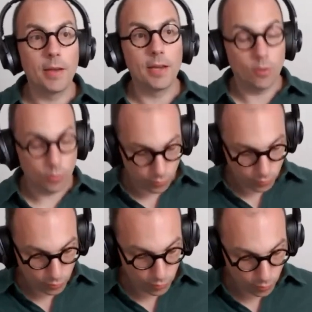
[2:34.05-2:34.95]
in order
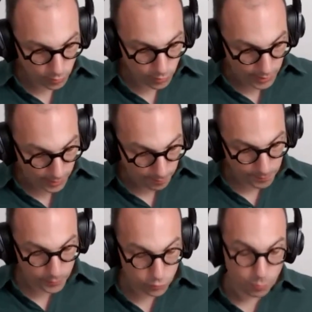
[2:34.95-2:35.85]
to
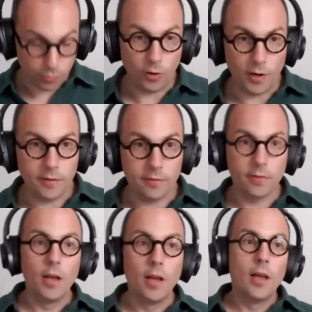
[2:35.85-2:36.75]
progress.